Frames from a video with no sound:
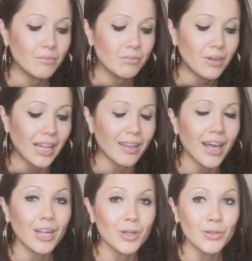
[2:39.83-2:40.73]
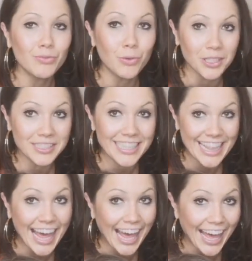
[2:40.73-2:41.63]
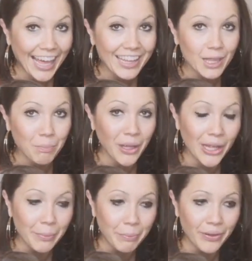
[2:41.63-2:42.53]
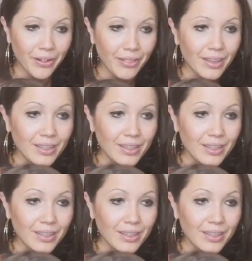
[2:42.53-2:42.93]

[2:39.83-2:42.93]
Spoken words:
love what's there, the people,